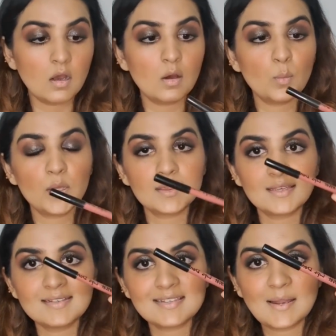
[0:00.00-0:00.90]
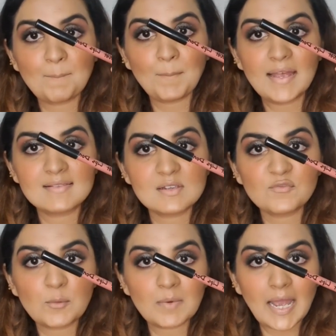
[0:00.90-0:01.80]
with this lip pencil
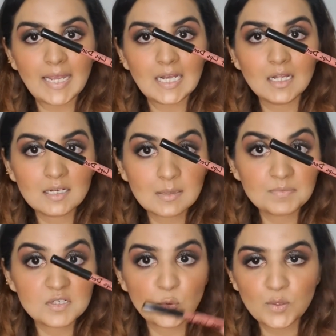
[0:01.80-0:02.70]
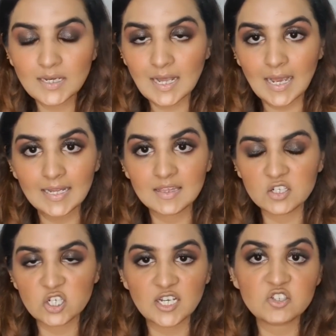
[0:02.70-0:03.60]
from Nykaa, Lips Don't Lie, in the
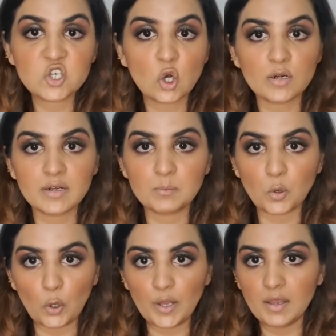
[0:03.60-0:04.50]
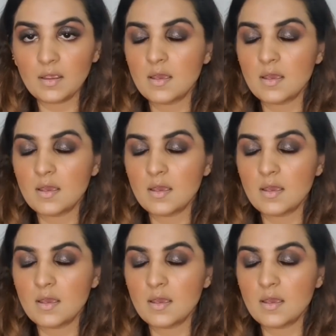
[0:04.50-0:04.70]
shade Chocolate Boy.